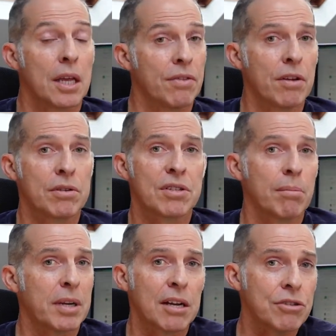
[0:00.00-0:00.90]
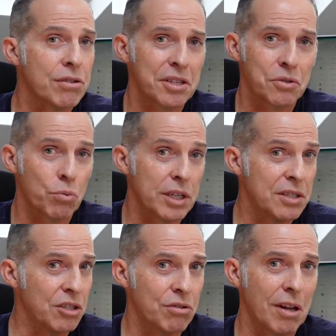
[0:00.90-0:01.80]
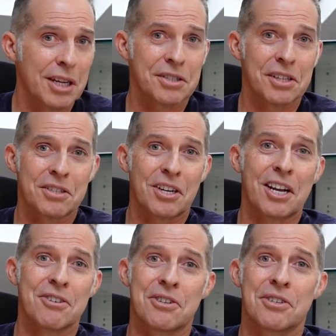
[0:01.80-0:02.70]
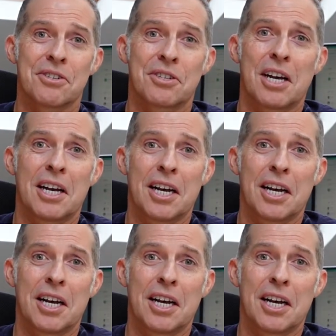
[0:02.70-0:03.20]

There are some countries where centralized exchanges